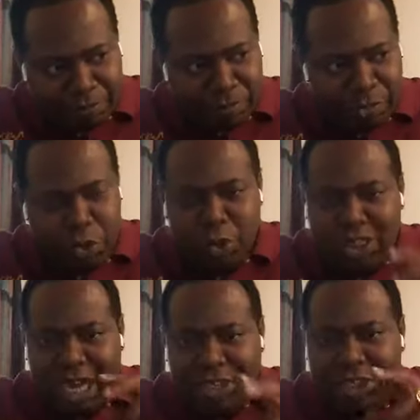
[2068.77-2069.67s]
using
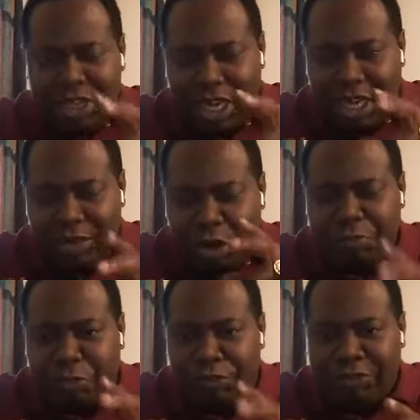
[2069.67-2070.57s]

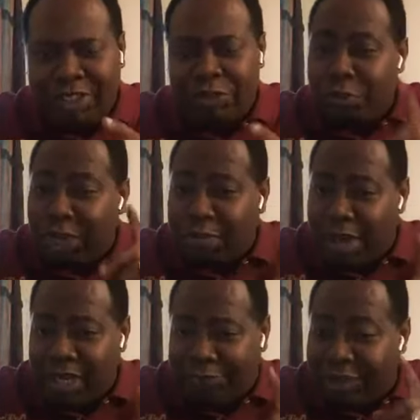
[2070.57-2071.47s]
non-profits to make
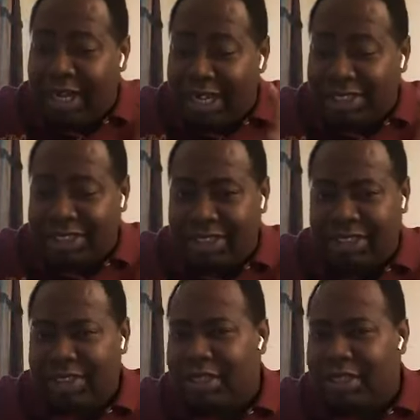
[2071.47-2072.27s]
money. Foundations